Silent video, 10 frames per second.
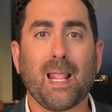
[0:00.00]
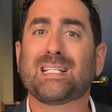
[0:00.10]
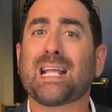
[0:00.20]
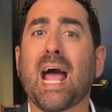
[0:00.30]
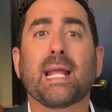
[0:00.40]

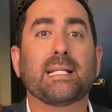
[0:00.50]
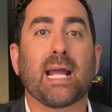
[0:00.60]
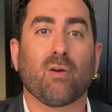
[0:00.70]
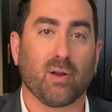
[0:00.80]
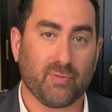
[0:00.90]
It's adding
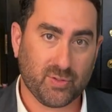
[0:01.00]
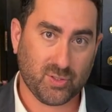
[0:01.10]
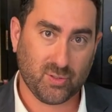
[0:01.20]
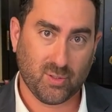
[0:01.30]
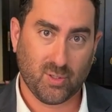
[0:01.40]

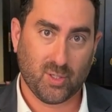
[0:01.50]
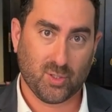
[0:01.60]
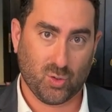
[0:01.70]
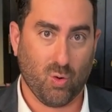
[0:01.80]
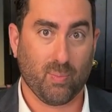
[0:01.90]
tariffs
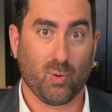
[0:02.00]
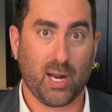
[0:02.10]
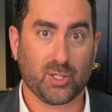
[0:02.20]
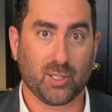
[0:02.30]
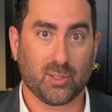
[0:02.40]
to
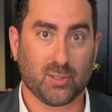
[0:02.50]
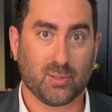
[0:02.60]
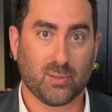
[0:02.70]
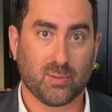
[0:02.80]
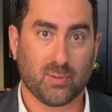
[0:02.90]

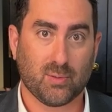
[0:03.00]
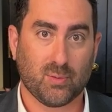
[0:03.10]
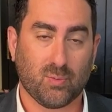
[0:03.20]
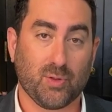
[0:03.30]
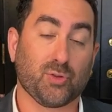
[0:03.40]
corporations,
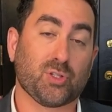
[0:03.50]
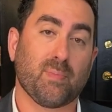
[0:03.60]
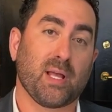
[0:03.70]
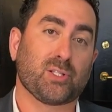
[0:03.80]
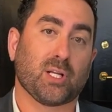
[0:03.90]
whether it's
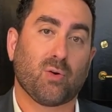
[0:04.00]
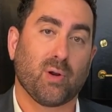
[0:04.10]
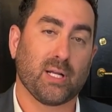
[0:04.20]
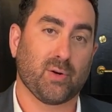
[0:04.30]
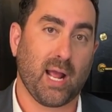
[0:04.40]
domestic
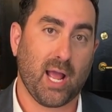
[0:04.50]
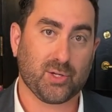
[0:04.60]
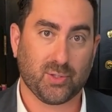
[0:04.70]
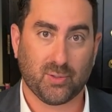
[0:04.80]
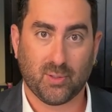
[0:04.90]
or
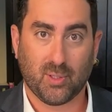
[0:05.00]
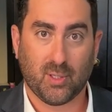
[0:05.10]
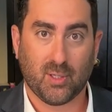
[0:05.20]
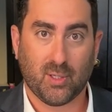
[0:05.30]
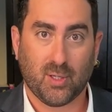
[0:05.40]
international.
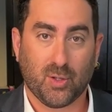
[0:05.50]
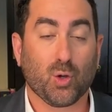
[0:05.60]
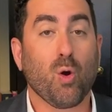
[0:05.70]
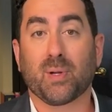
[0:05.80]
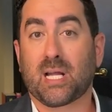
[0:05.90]

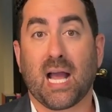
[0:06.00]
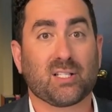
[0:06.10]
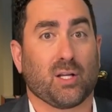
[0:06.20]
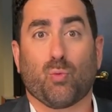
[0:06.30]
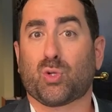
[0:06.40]
The corporate
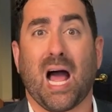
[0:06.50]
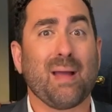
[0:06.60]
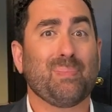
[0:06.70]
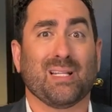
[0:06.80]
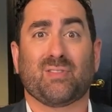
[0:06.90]
tax cut, which
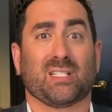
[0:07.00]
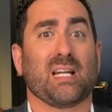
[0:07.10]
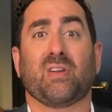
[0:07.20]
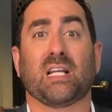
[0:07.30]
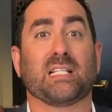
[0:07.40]
I believe
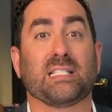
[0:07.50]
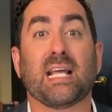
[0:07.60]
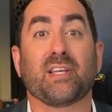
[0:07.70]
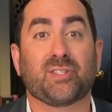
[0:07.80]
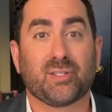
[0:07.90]
doesn't even
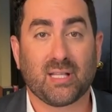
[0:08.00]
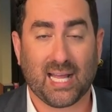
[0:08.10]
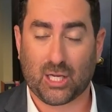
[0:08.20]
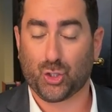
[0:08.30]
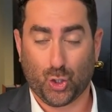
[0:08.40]
exist.
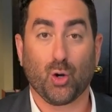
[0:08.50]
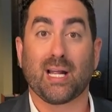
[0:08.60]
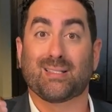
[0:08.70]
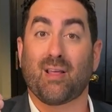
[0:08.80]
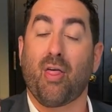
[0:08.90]
Like, sure,
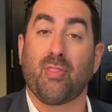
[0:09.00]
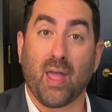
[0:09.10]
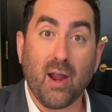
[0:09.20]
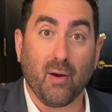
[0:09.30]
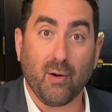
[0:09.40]
it's
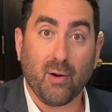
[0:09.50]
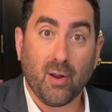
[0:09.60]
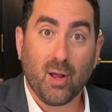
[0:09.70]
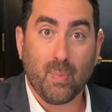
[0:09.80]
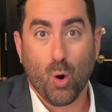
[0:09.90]
there,
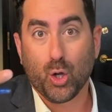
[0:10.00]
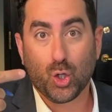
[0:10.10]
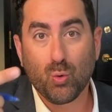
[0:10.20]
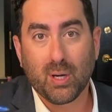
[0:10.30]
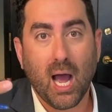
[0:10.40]
but
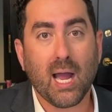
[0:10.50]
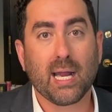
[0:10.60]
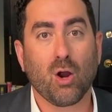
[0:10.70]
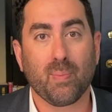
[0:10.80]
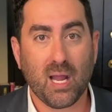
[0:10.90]
you and
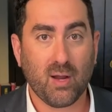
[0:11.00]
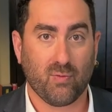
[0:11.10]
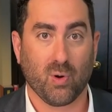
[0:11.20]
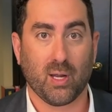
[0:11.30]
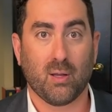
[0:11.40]
I are paying
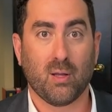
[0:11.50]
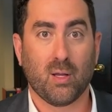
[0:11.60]
for it.